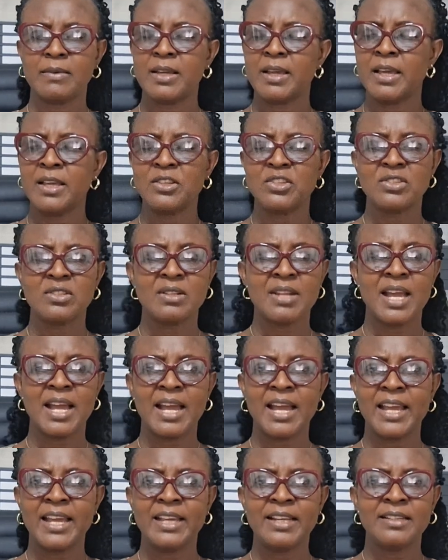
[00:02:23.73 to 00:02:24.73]
Age
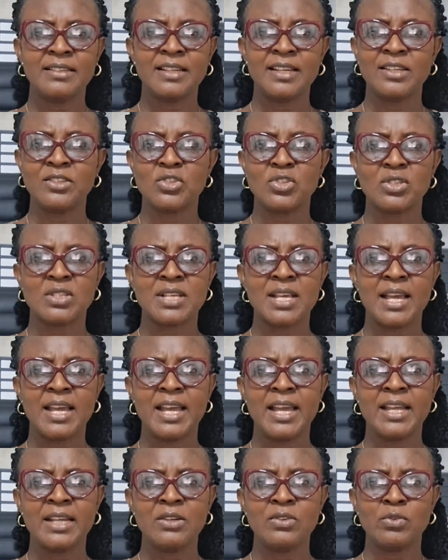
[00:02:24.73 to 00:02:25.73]
9, age
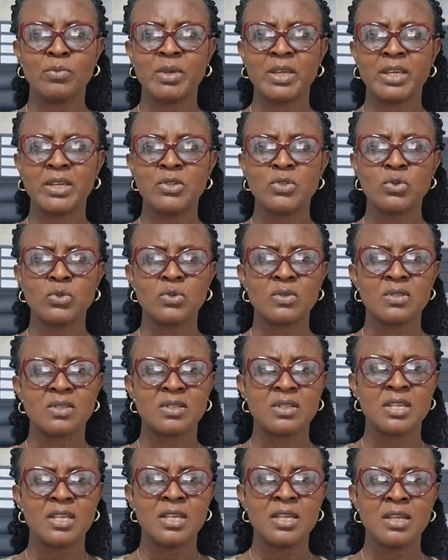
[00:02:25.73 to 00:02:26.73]
10, you begin to
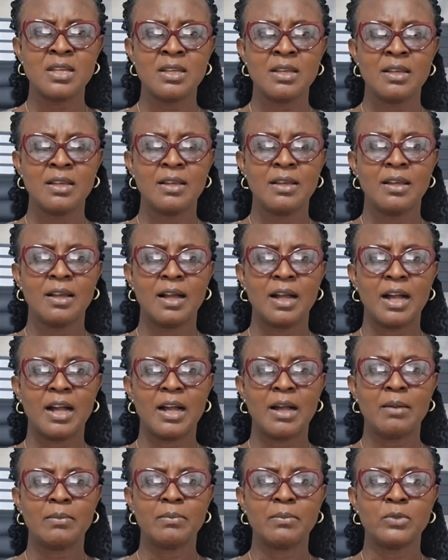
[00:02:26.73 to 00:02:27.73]
see,
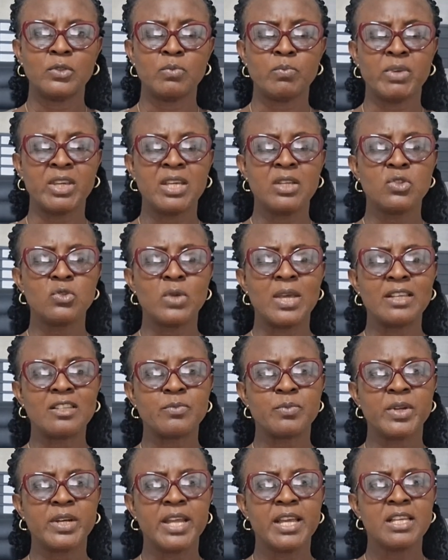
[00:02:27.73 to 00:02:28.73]
you begin to
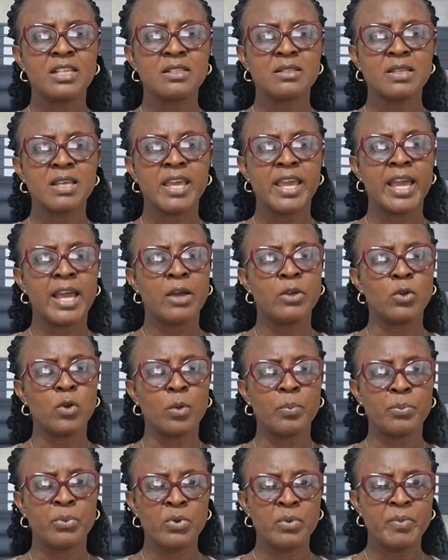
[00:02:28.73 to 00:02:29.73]
experience hair in
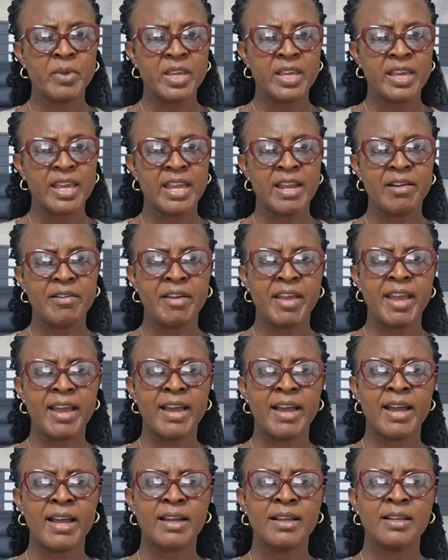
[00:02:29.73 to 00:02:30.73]
your pubic
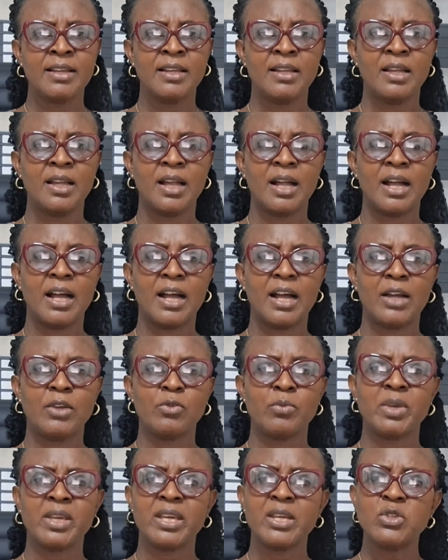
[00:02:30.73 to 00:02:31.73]
area,
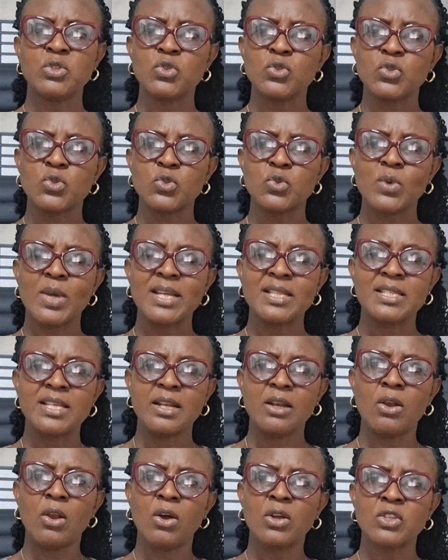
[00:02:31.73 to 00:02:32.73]
you begin to sweat a
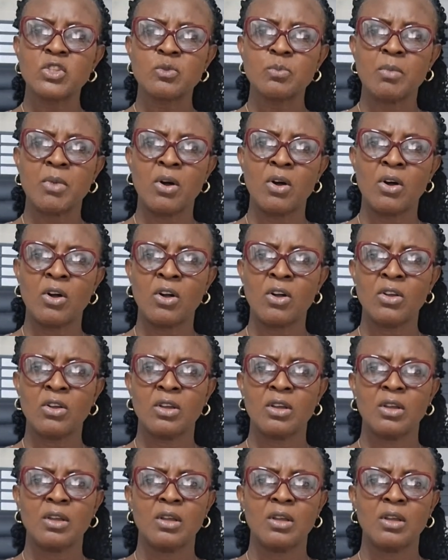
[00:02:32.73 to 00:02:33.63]
lot more.